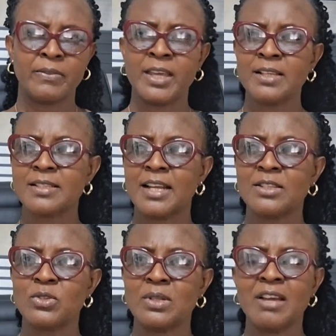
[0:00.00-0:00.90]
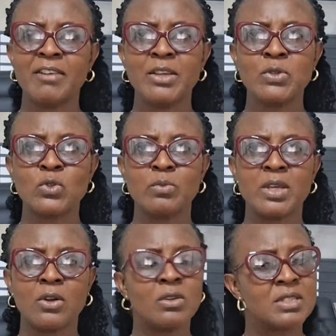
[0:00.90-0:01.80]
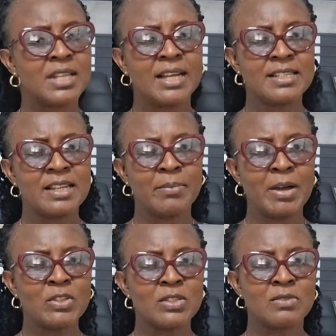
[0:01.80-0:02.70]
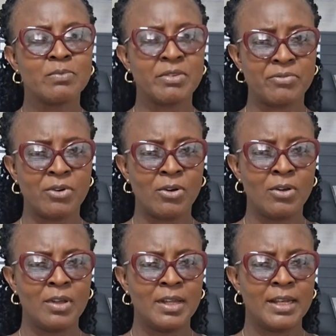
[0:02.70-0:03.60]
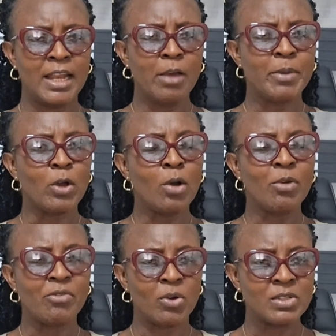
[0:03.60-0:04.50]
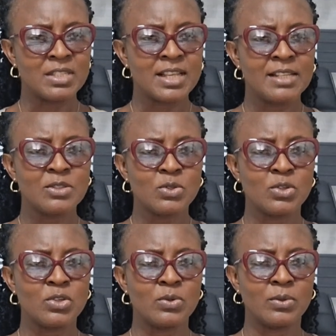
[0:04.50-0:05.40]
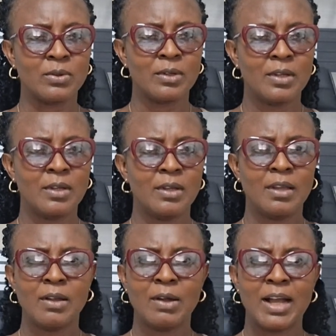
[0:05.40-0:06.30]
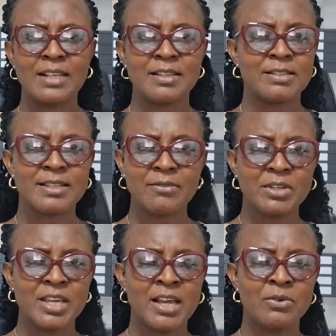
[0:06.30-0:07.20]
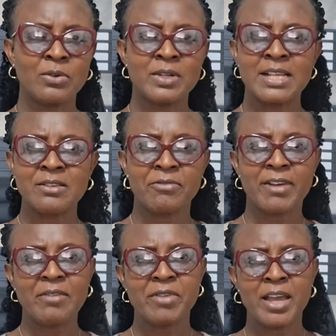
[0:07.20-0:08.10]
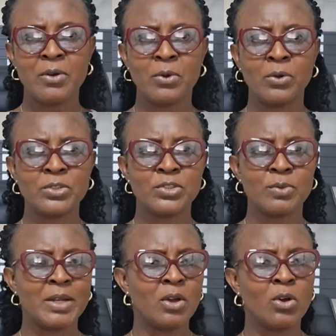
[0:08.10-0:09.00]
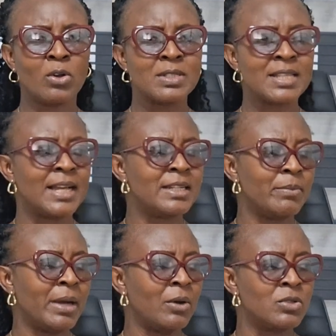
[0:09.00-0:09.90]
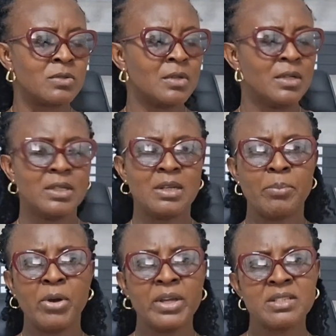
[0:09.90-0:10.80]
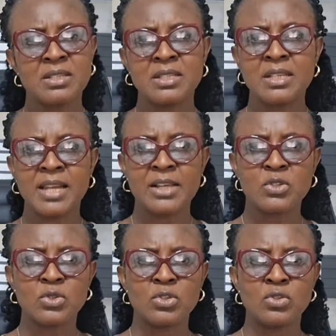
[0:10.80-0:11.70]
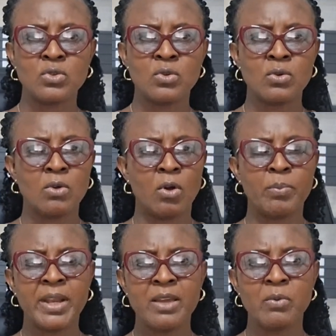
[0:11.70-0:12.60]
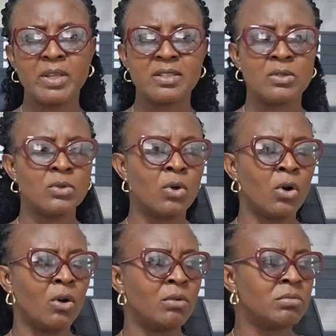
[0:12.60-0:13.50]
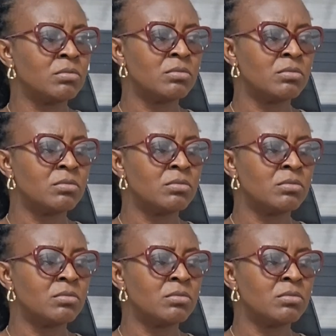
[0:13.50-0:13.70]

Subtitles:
Things that you never used to be concerned about before now become of concerns to you. As a 7-year-old, as a 5-year-old, you were not concerned about the boy sitting next to you or playing with you or